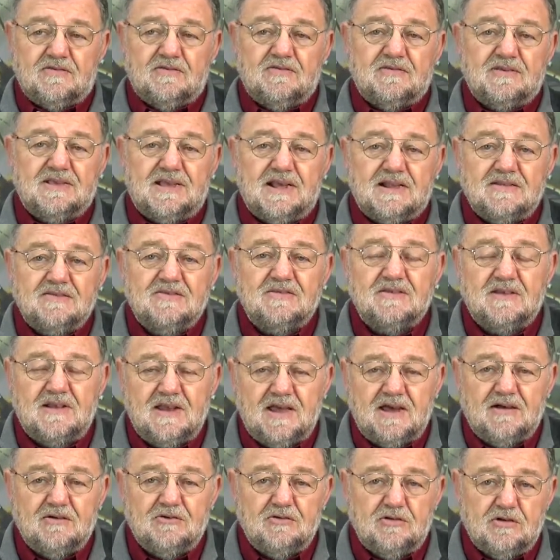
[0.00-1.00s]

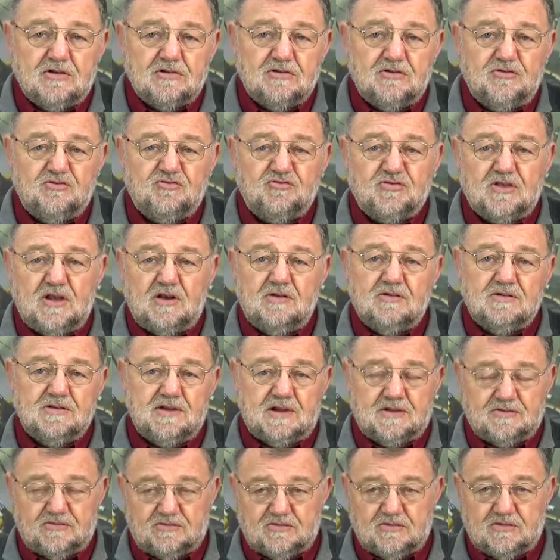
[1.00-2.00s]
Matthias Kringer
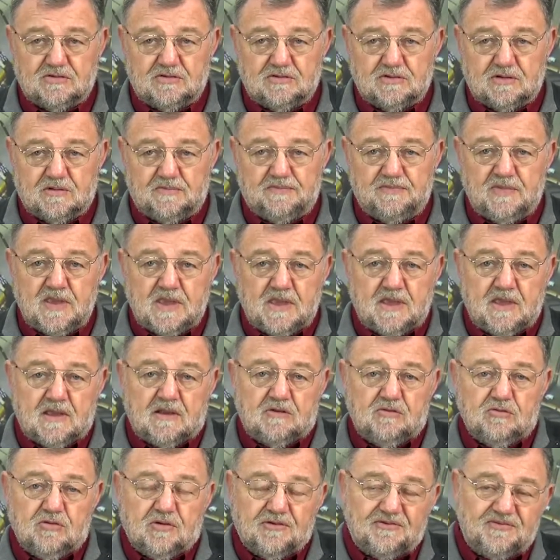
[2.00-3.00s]
from the
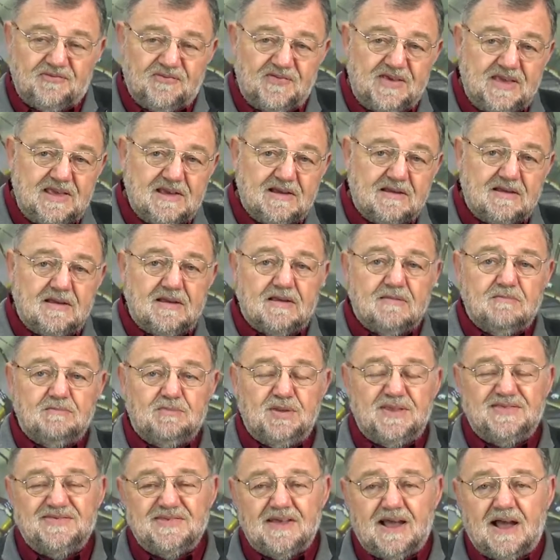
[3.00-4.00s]
Fraunhofer
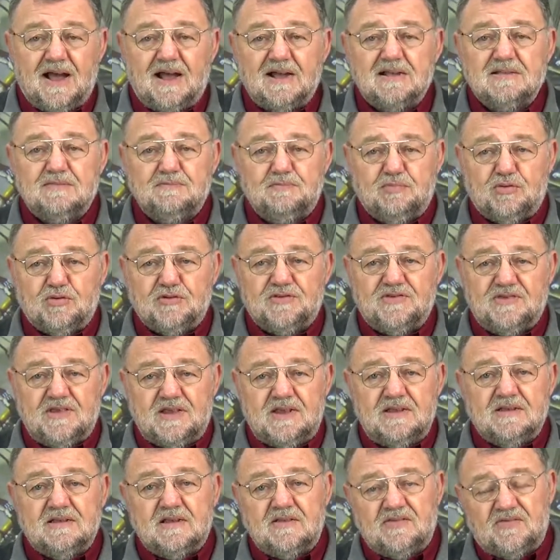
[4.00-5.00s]
Institute in
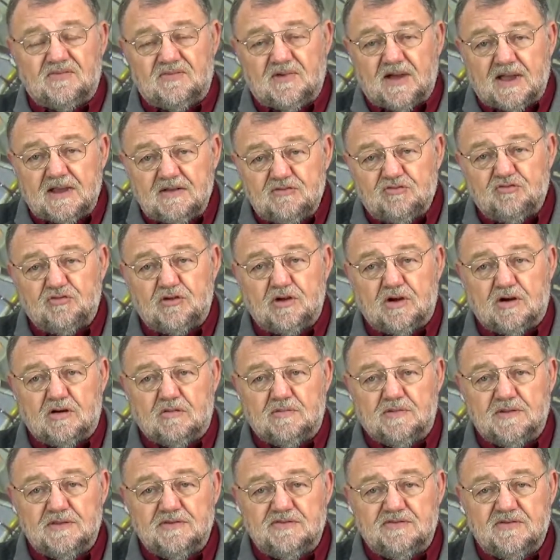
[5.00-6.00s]
Dresden had for a
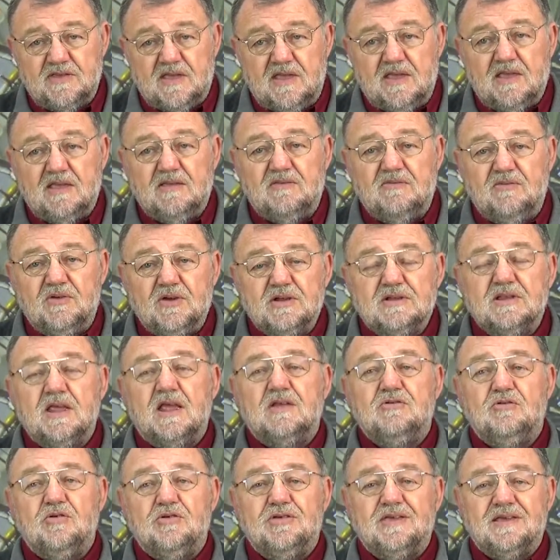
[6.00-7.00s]
while taken a very
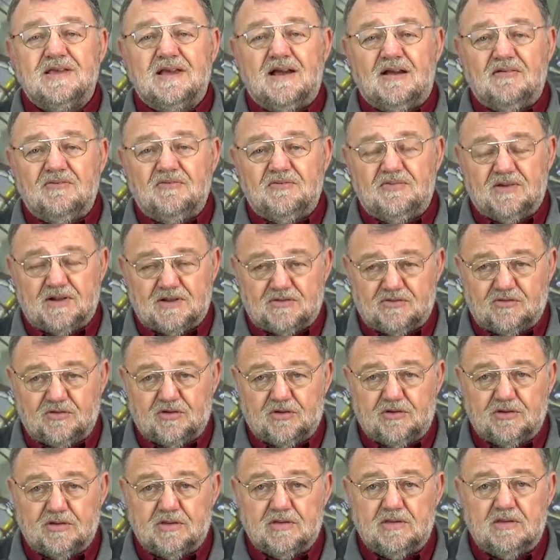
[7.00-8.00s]
clear position to
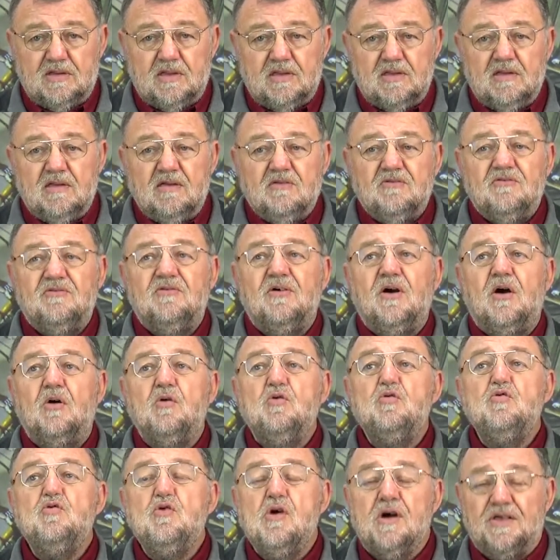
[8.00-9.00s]
this.
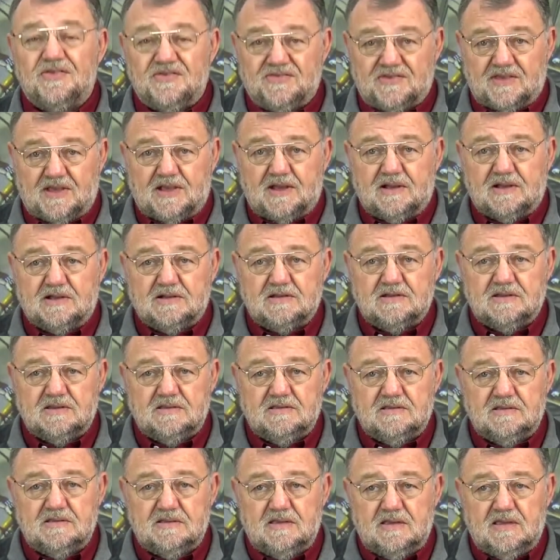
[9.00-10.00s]
Only 4 to
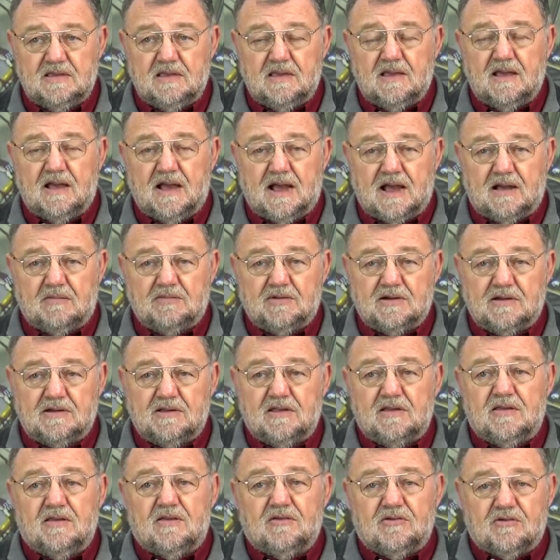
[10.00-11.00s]
8% of the
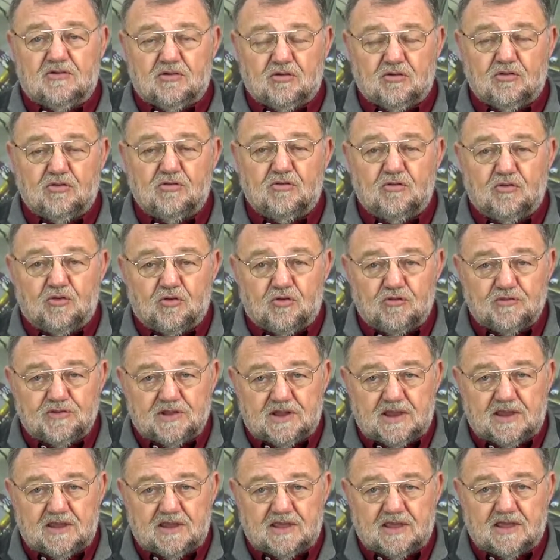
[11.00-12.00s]
particulate matter is
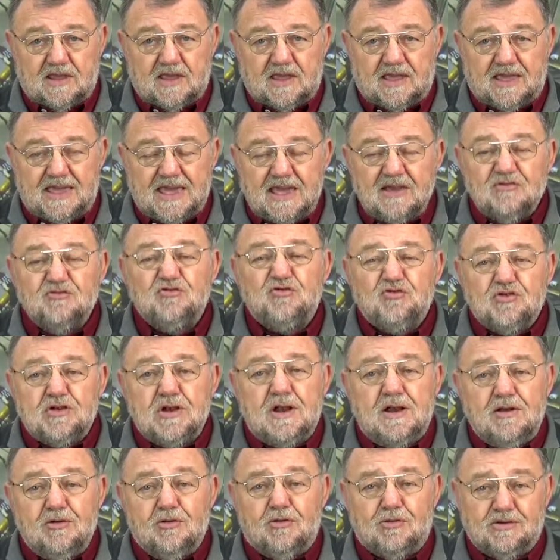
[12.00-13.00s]
caused through
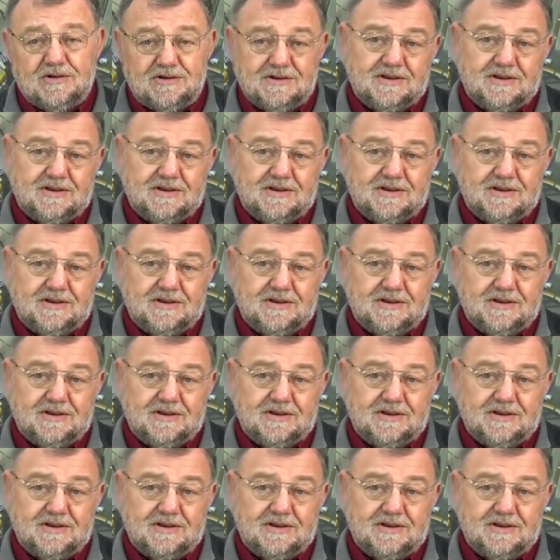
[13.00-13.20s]
vehicles,